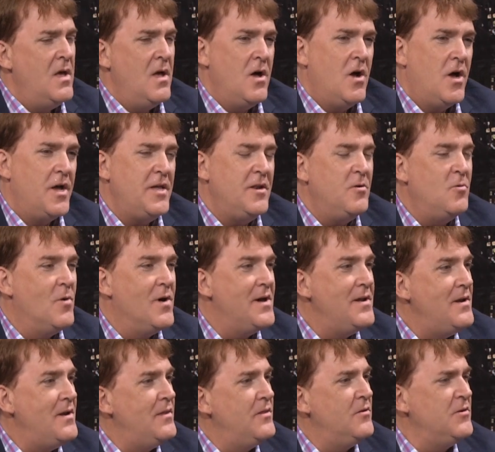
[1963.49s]
You know what?
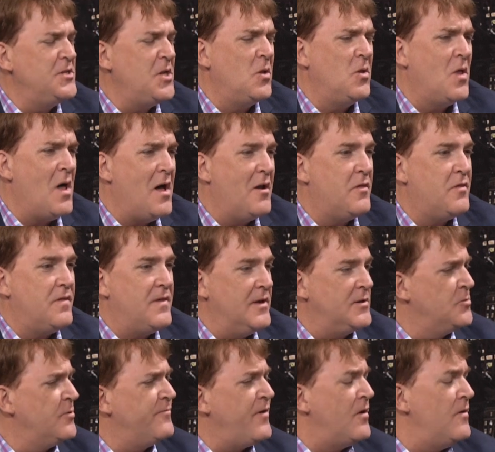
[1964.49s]
There's a lot of
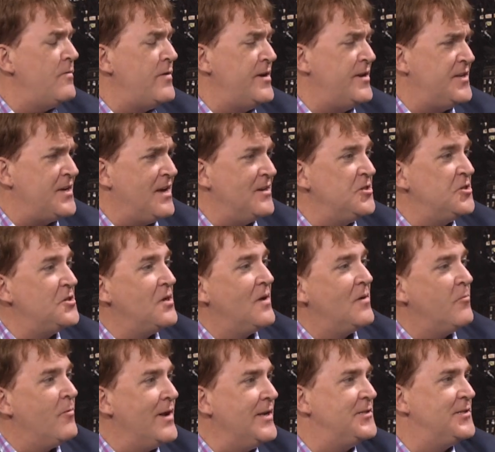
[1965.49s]
things. We've already touched
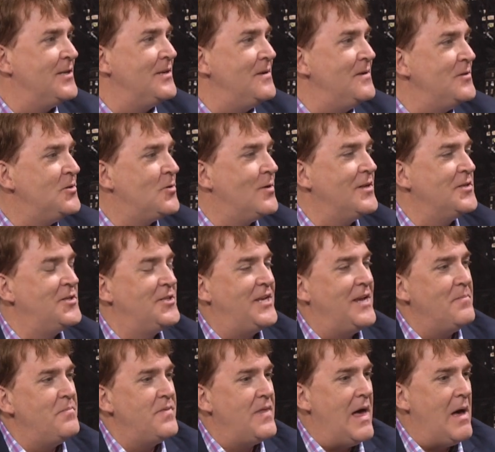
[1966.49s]
on racing, so I'll
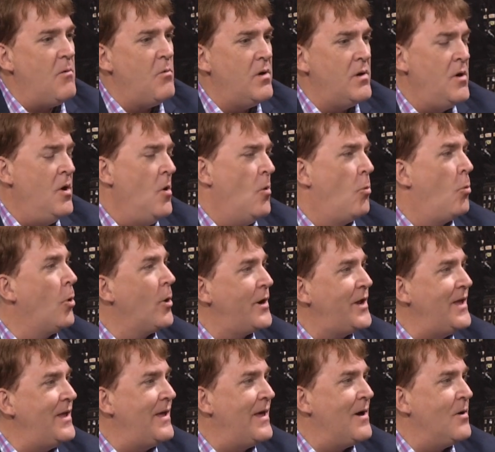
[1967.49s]
skip that one.
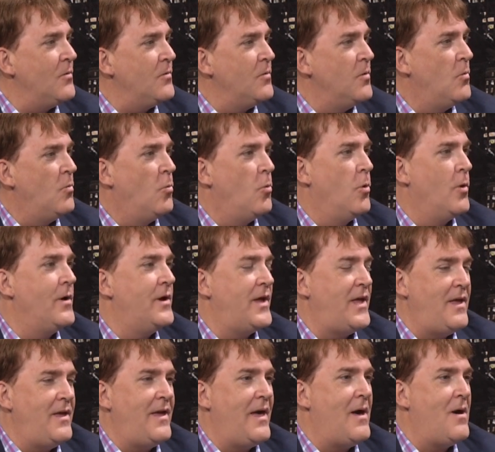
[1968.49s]
Working out.
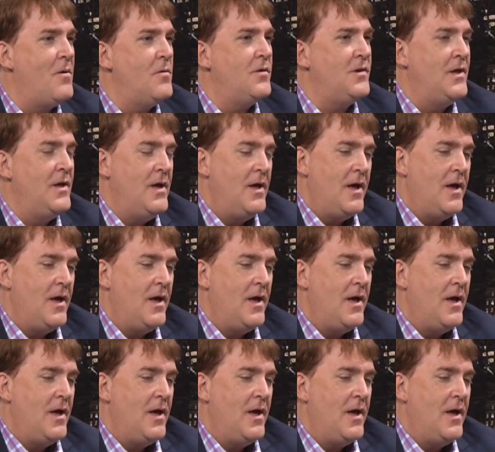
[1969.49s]
Working out.